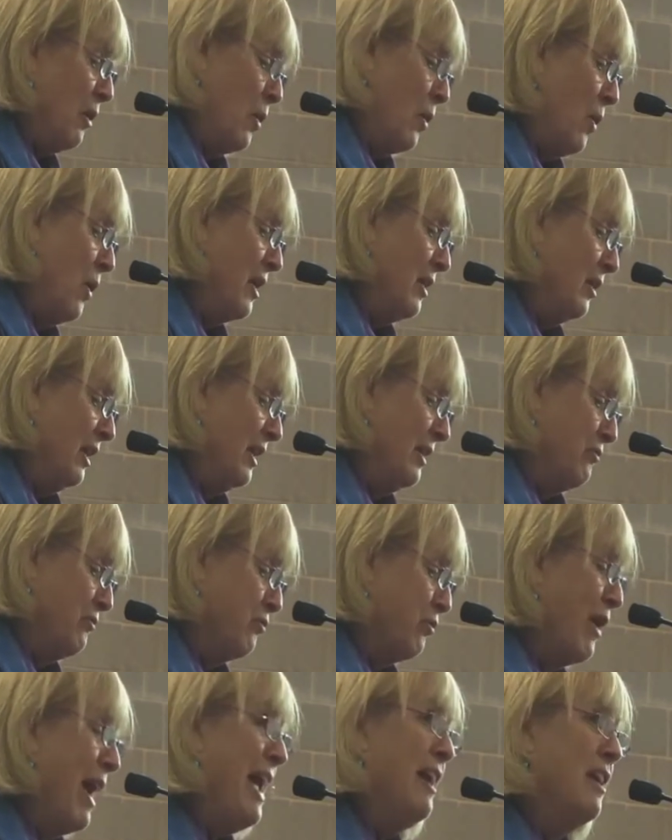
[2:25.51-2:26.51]
oil
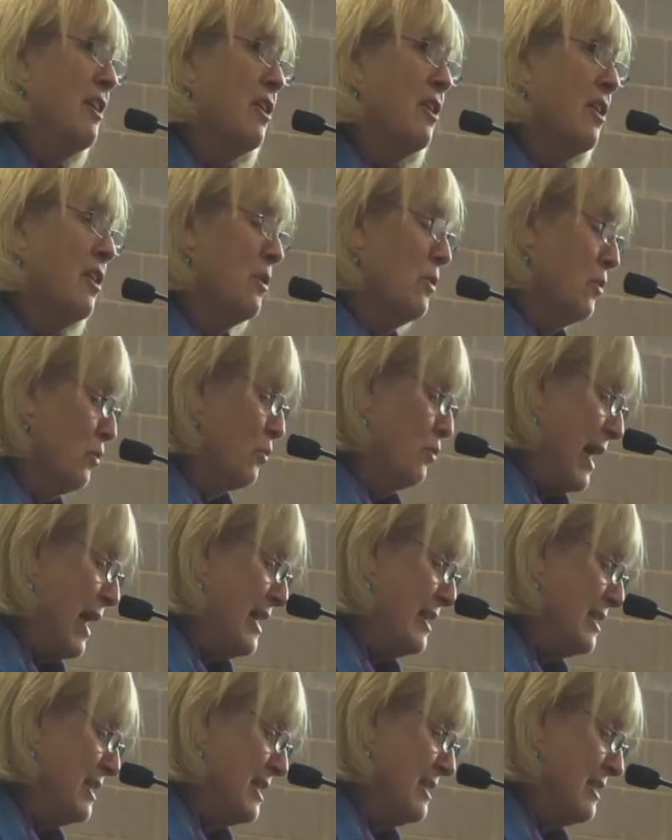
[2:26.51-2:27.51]
of rancor,
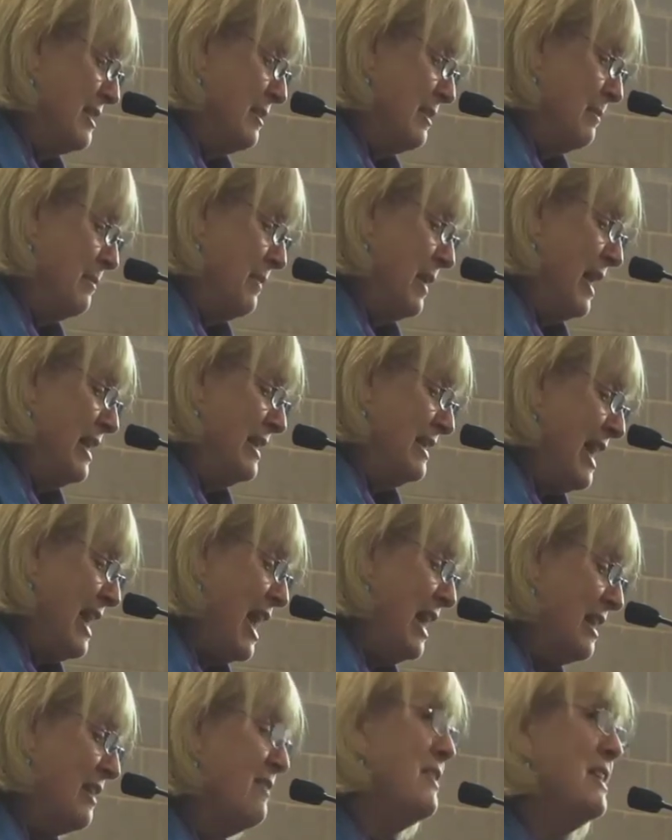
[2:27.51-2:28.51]
racism,
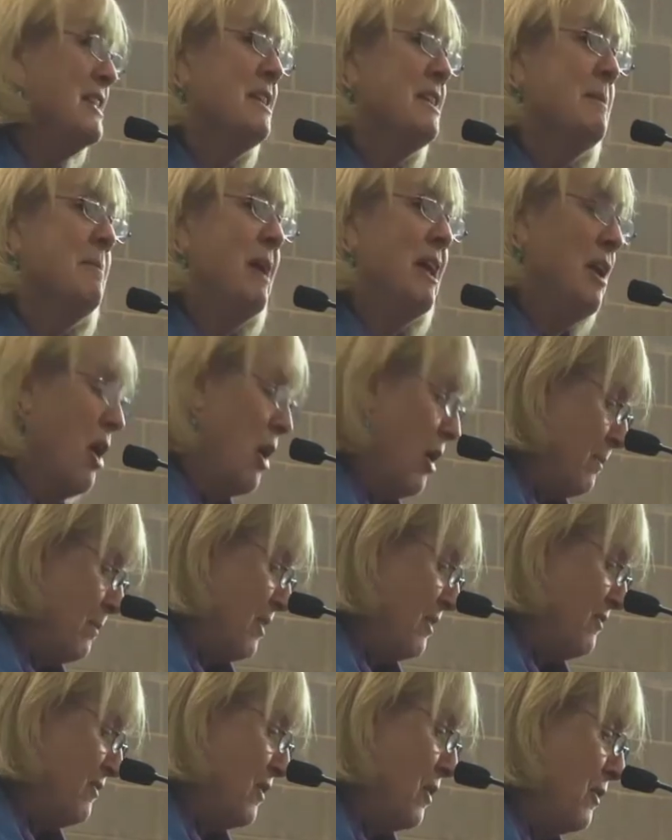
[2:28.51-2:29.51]
nativism, and
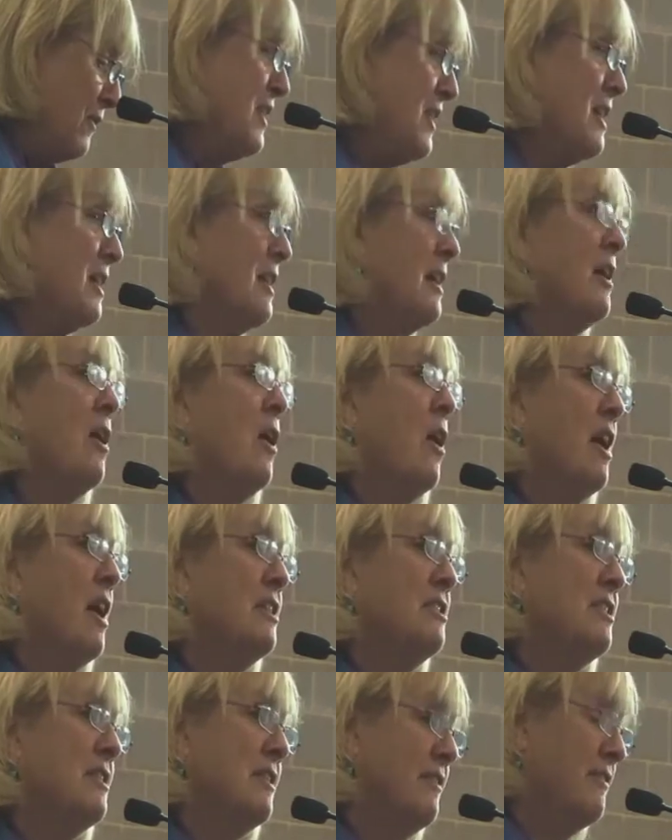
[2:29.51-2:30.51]
homophobia
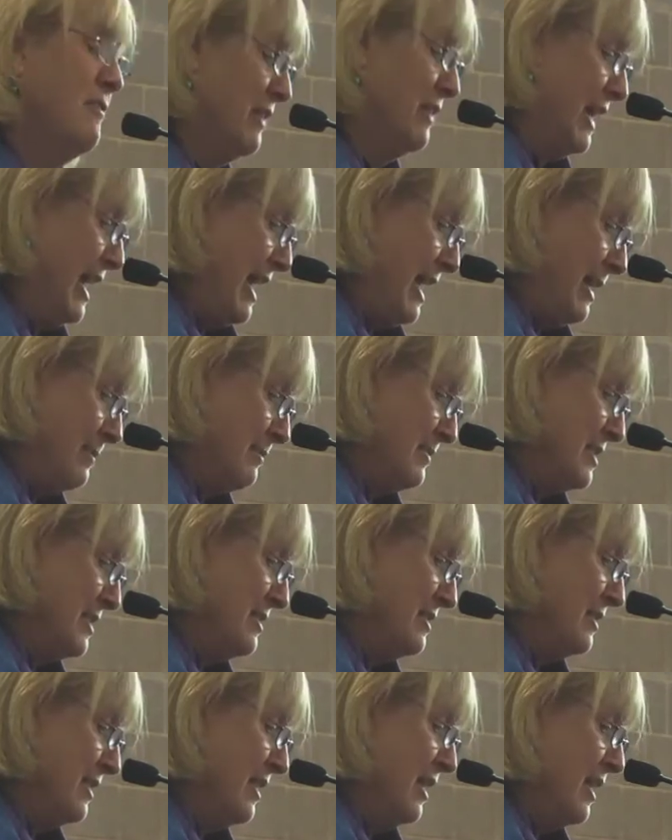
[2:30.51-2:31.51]
onto the
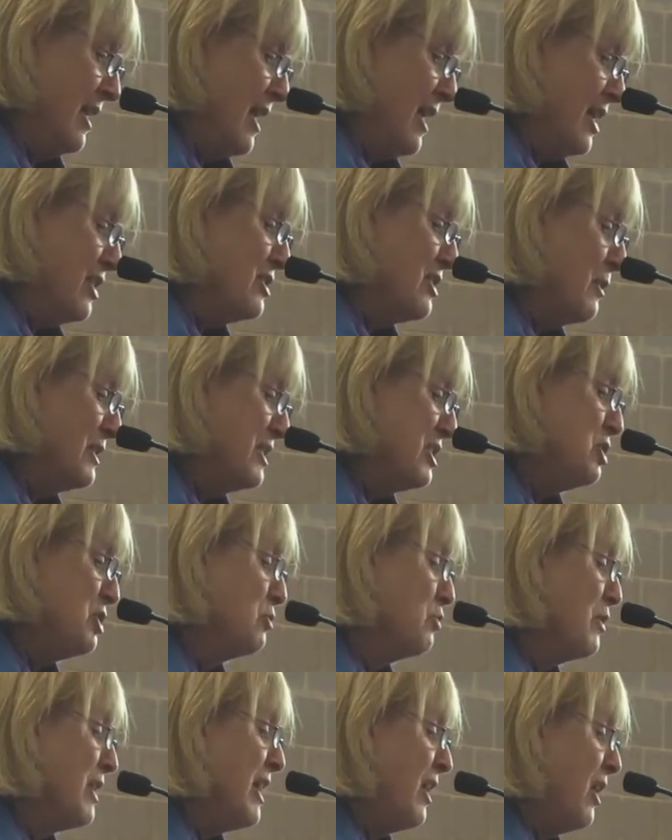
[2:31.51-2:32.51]
flames. So it's
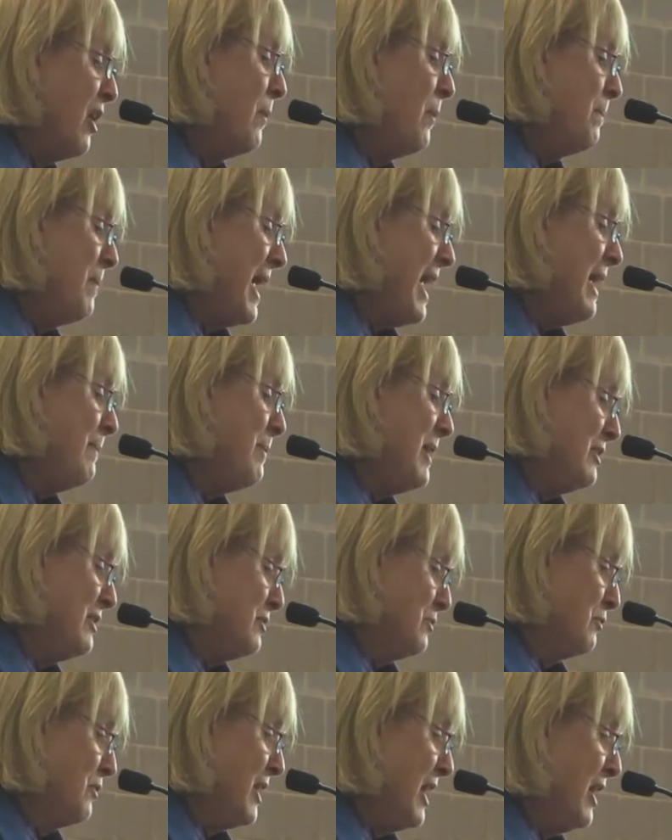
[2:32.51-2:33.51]
drill, baby,
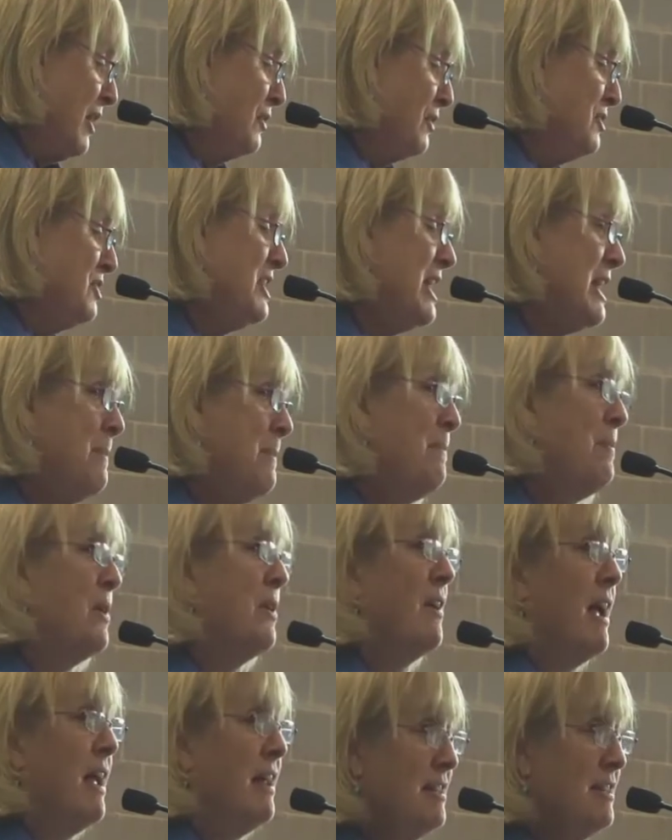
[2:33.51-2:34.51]
drill,
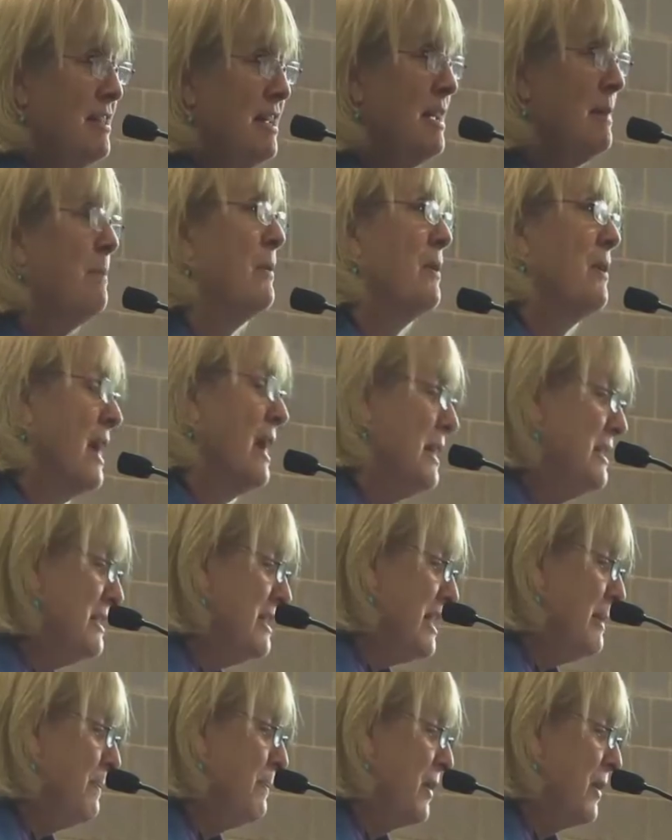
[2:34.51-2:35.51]
deeper and deeper and
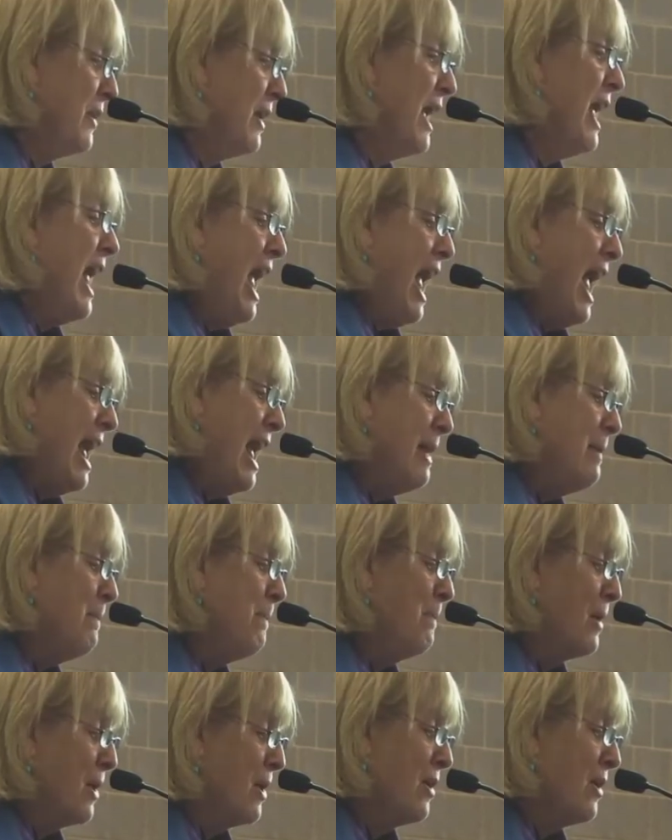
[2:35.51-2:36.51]
deeper, and
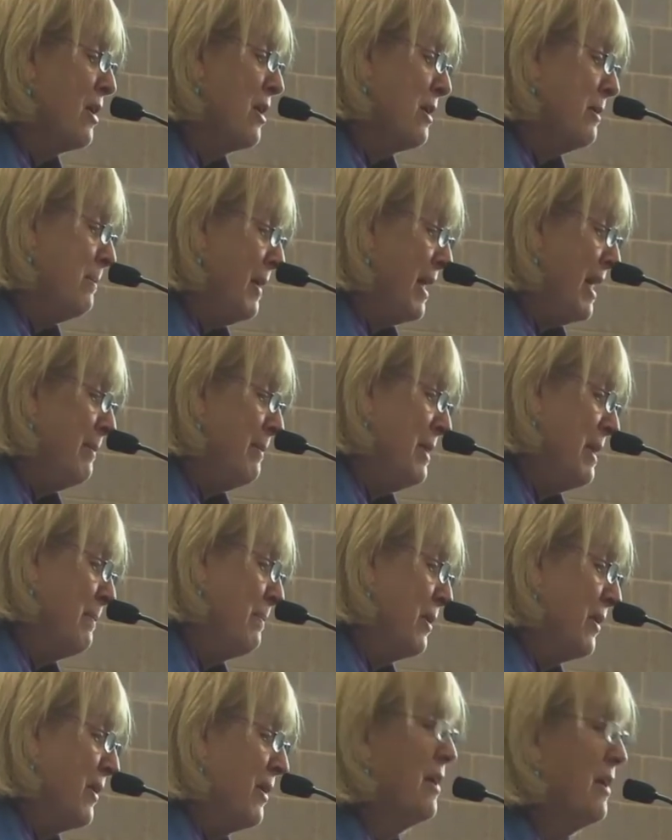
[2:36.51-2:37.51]
burn, baby,
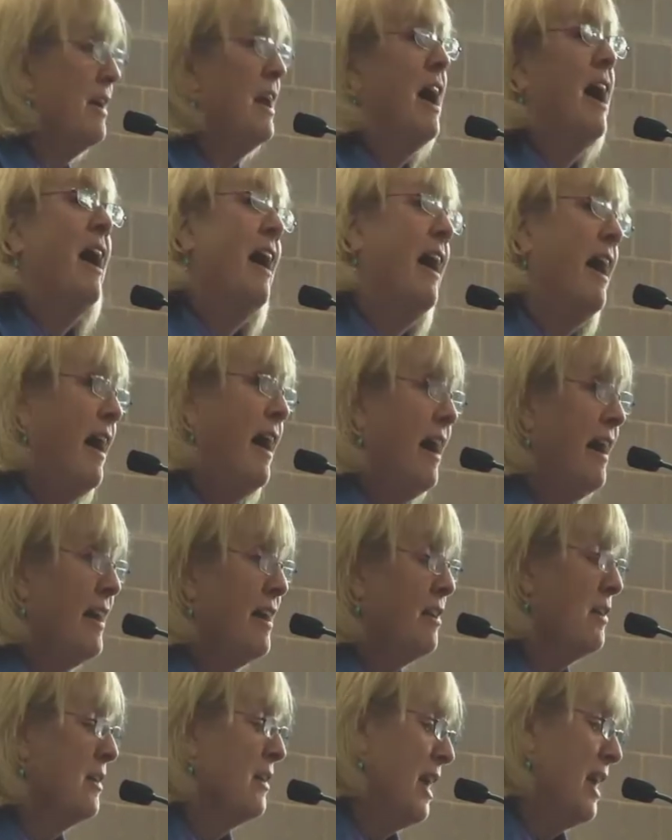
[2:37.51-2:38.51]
burn,
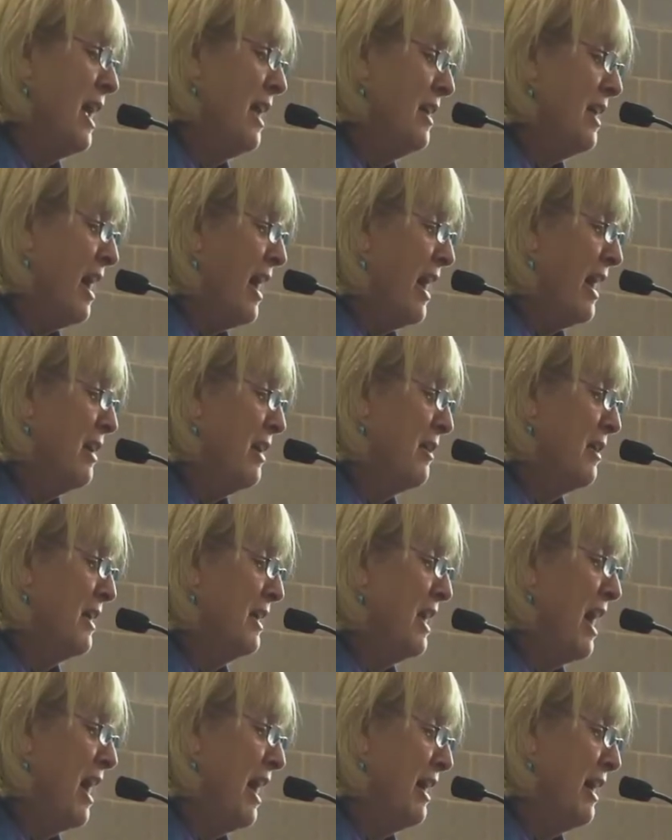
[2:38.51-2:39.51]
higher and higher and
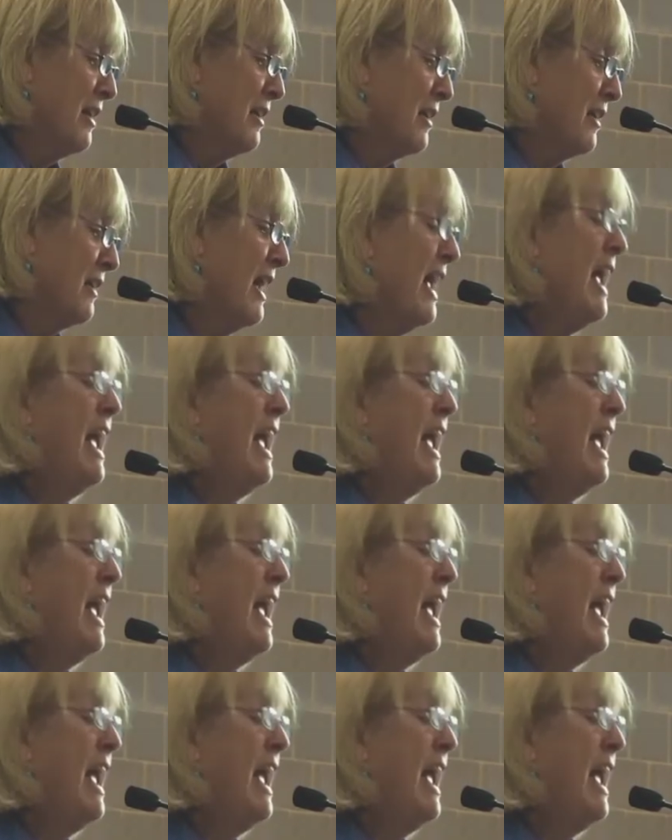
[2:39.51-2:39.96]
higher.